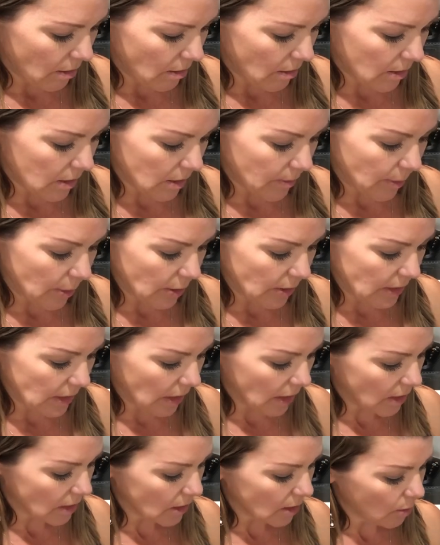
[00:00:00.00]
You're supposed to
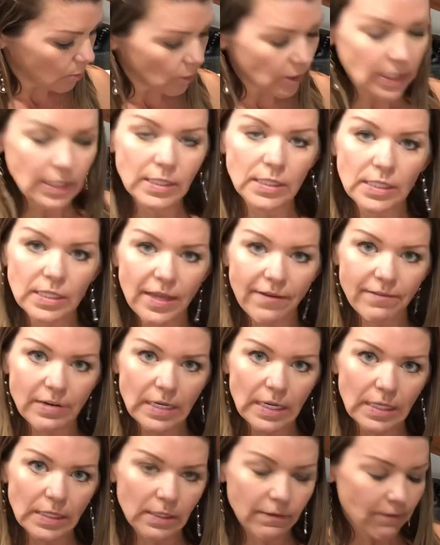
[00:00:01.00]
consume within 7
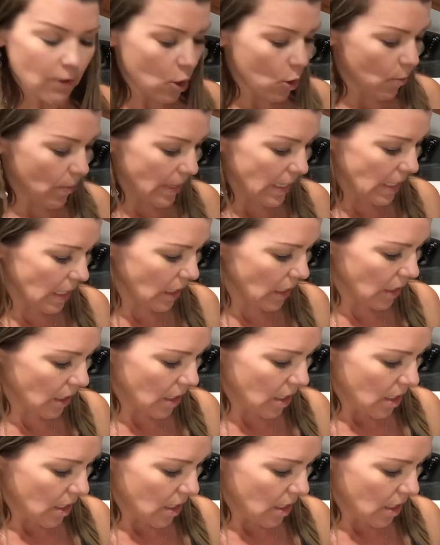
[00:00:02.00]
days of opening.